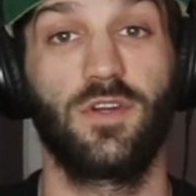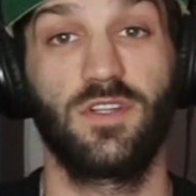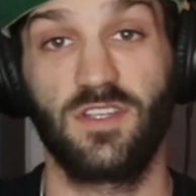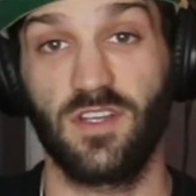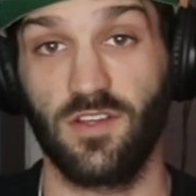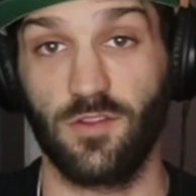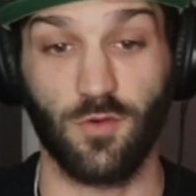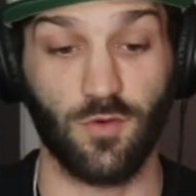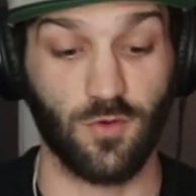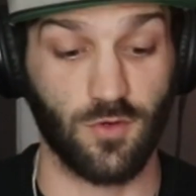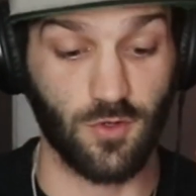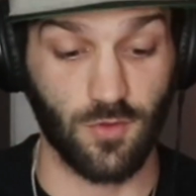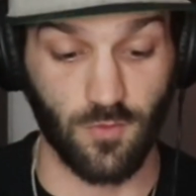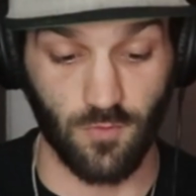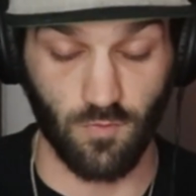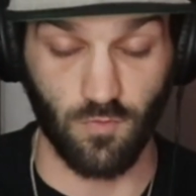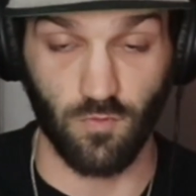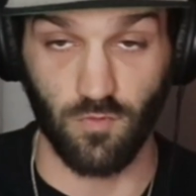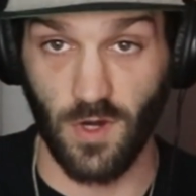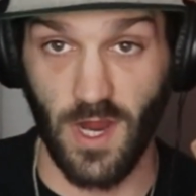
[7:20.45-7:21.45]
It's either
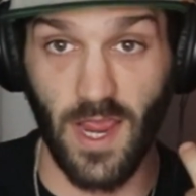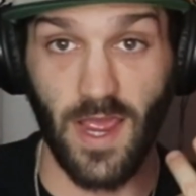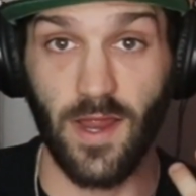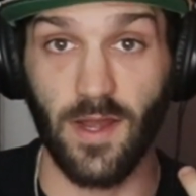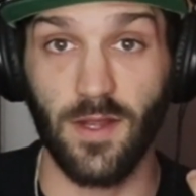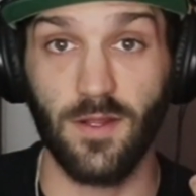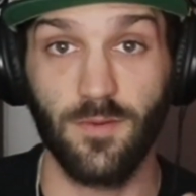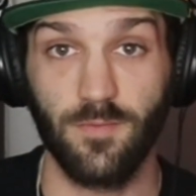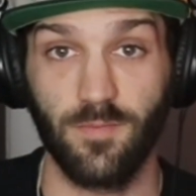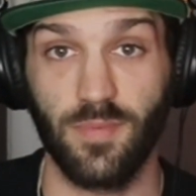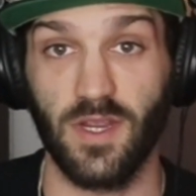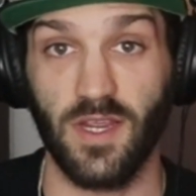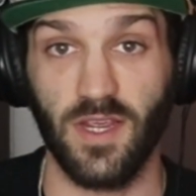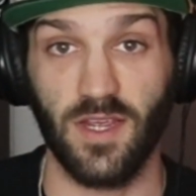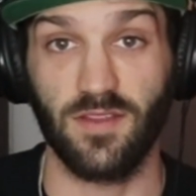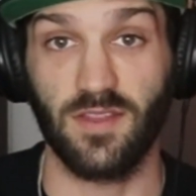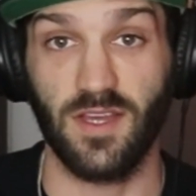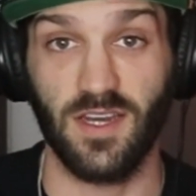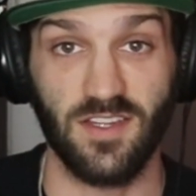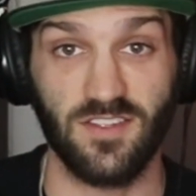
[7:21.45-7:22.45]
red,
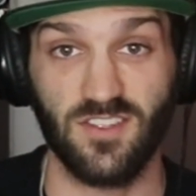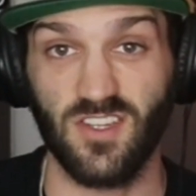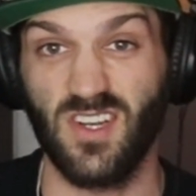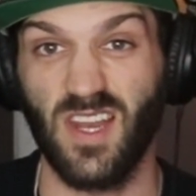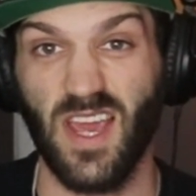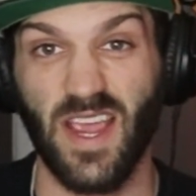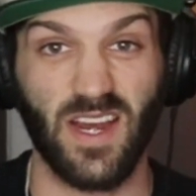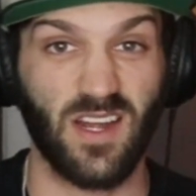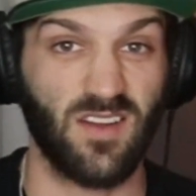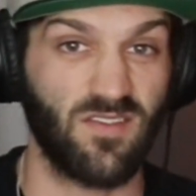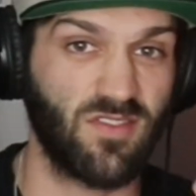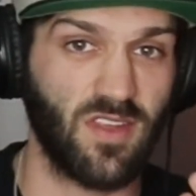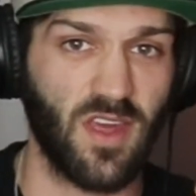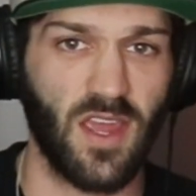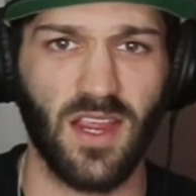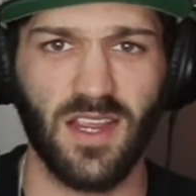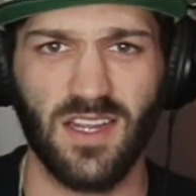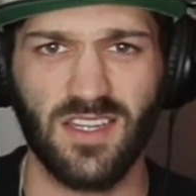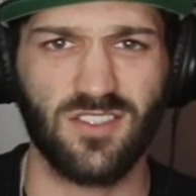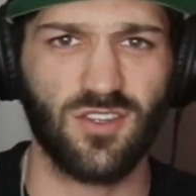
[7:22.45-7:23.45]
being that it's a negative thing,